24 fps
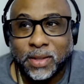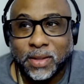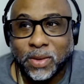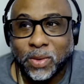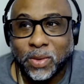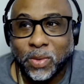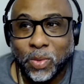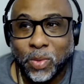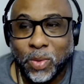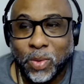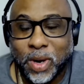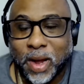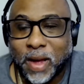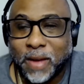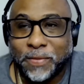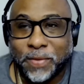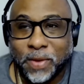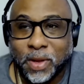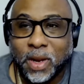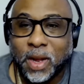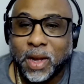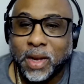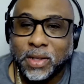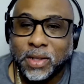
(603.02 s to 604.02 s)
what I
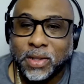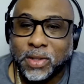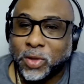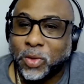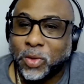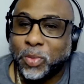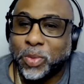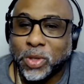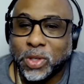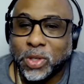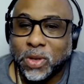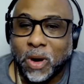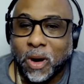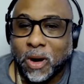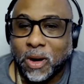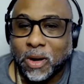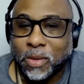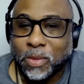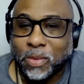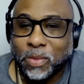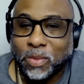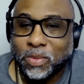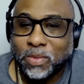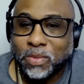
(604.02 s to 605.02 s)
feel like
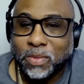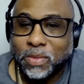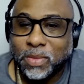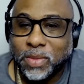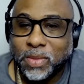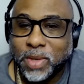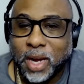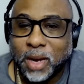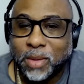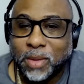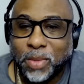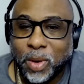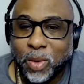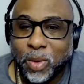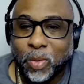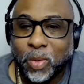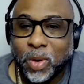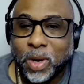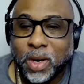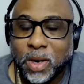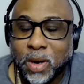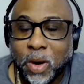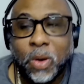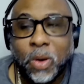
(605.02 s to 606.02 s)
superstardom damn near
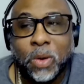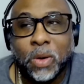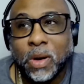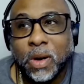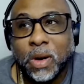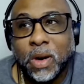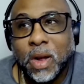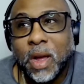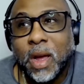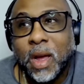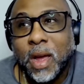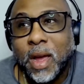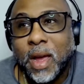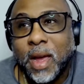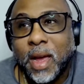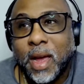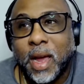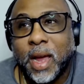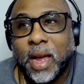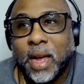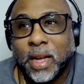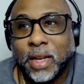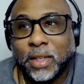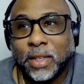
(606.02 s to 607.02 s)
written on her.
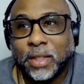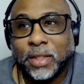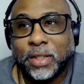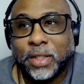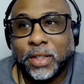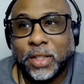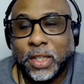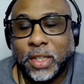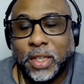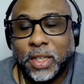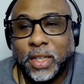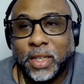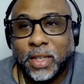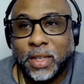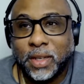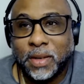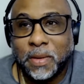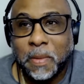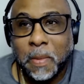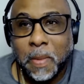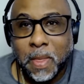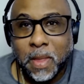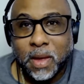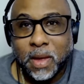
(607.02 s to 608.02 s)
And
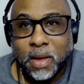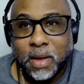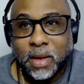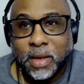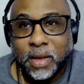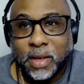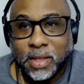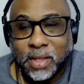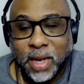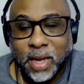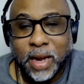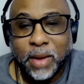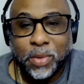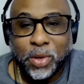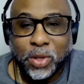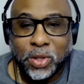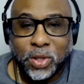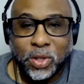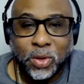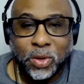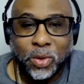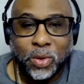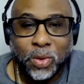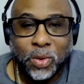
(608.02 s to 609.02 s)
she is able
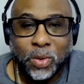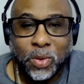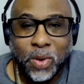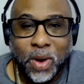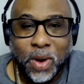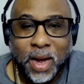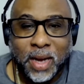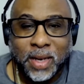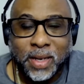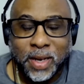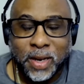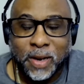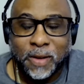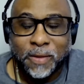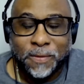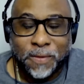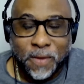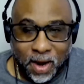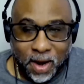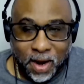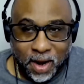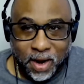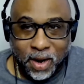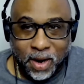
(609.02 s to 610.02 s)
to
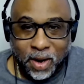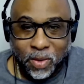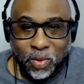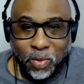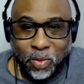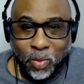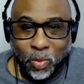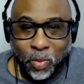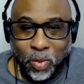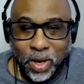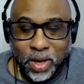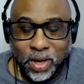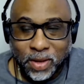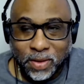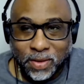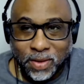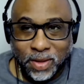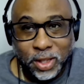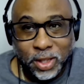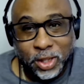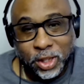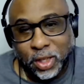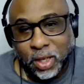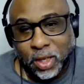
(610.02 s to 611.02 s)
identify with
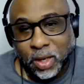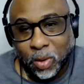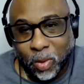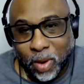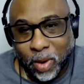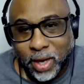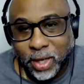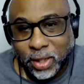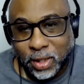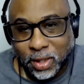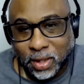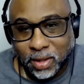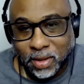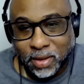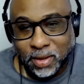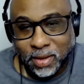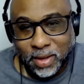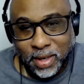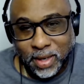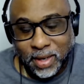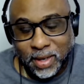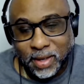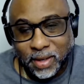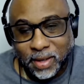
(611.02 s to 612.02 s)
this
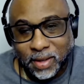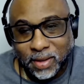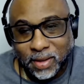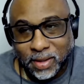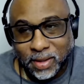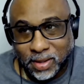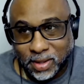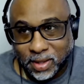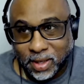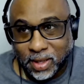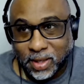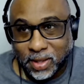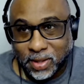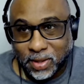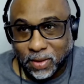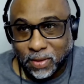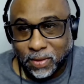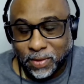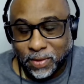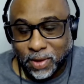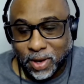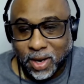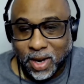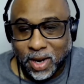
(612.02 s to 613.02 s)
generation in the sense
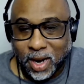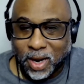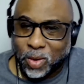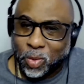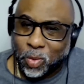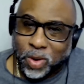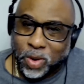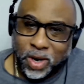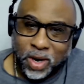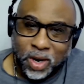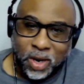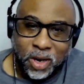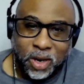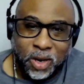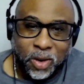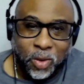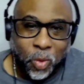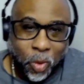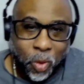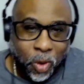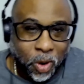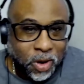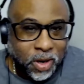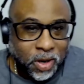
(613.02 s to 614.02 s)
of they're kind of weird and
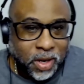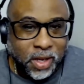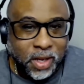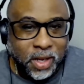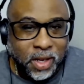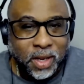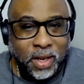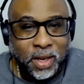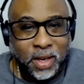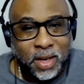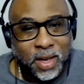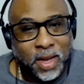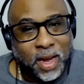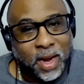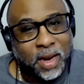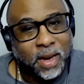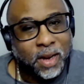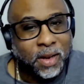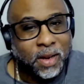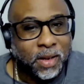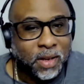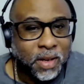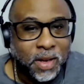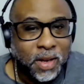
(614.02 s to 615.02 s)
quirky and kind
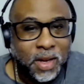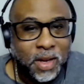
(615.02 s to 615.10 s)
of,